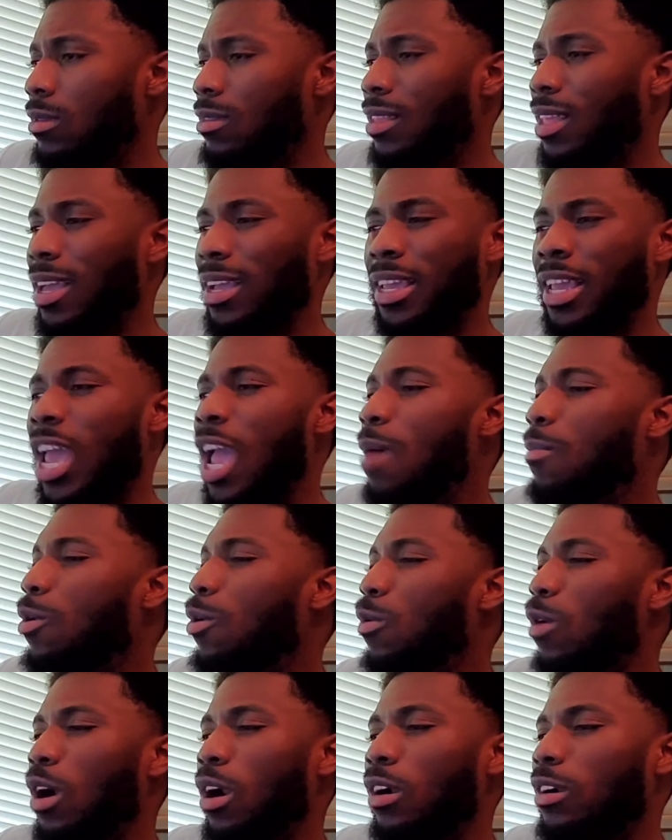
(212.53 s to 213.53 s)
That
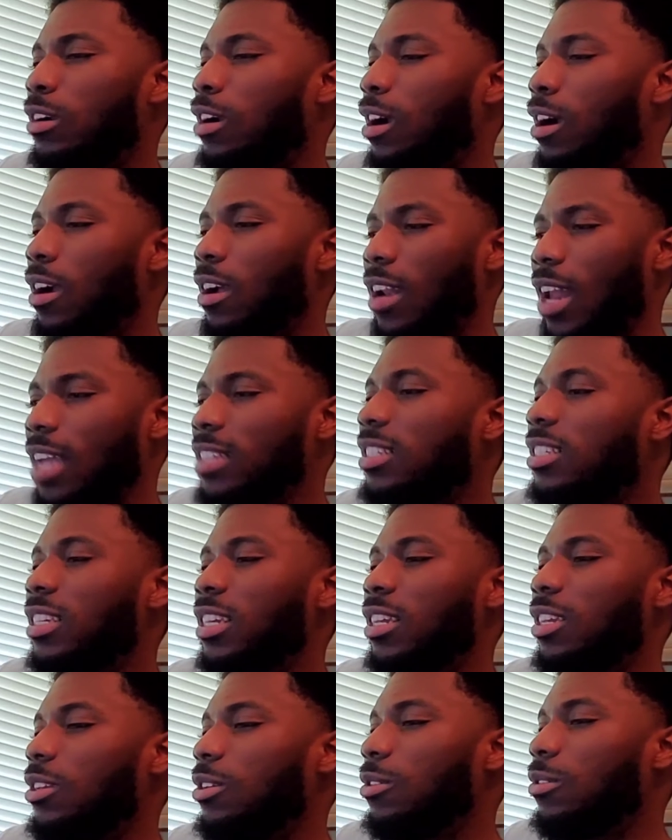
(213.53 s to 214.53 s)
camera work, girl. I
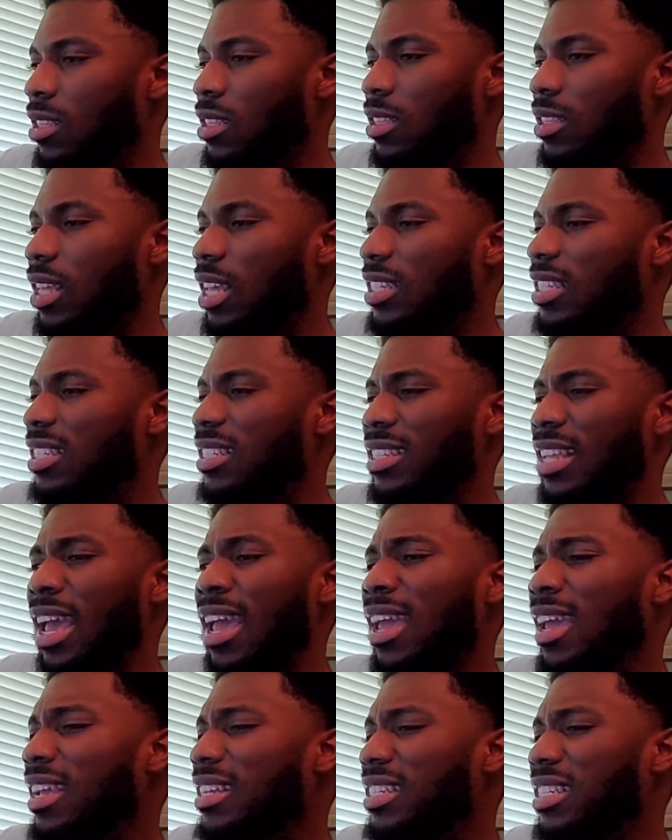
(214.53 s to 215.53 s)
see you. The
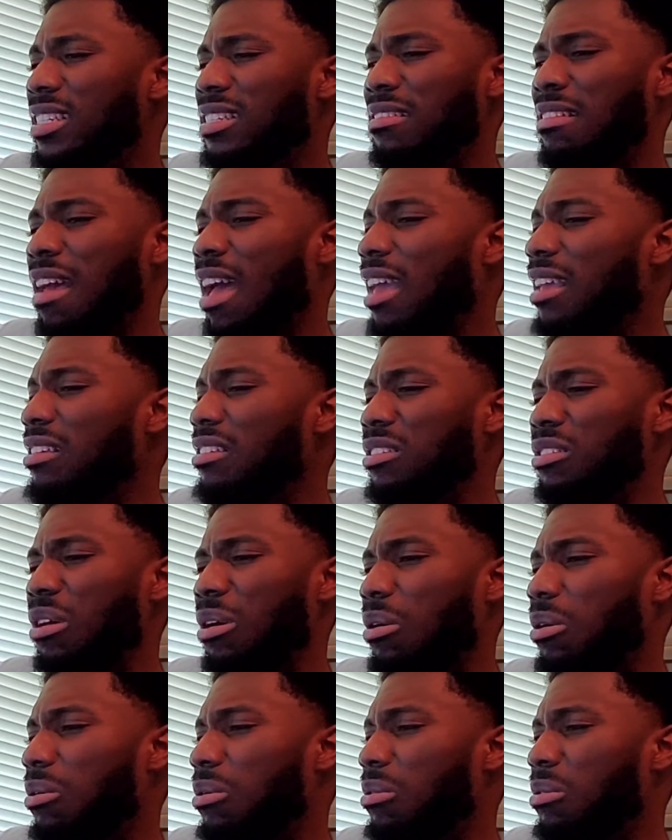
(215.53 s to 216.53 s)
stage is nice,
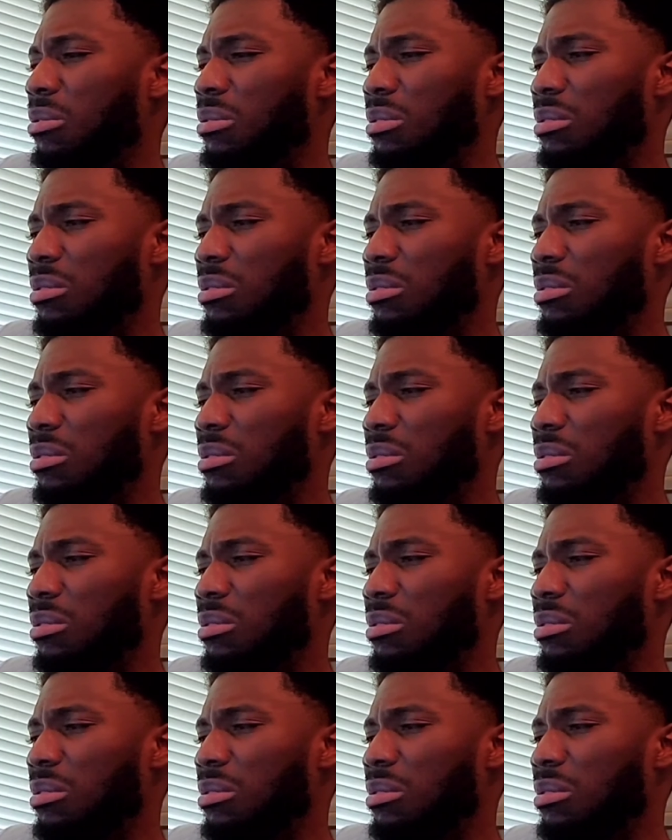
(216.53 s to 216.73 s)
though.